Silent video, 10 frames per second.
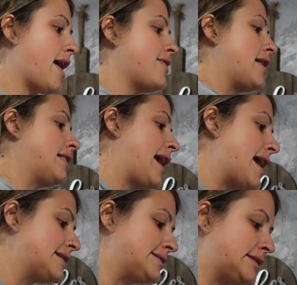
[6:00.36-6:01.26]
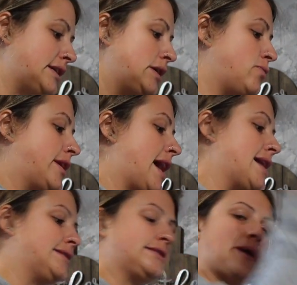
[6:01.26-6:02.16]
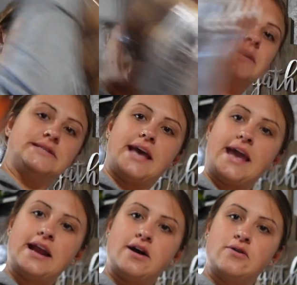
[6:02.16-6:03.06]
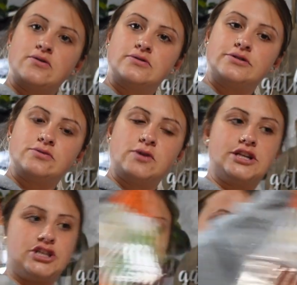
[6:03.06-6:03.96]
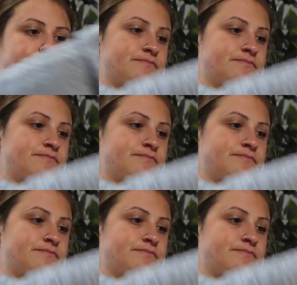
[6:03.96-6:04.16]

And then lastly, we got some potatoes, which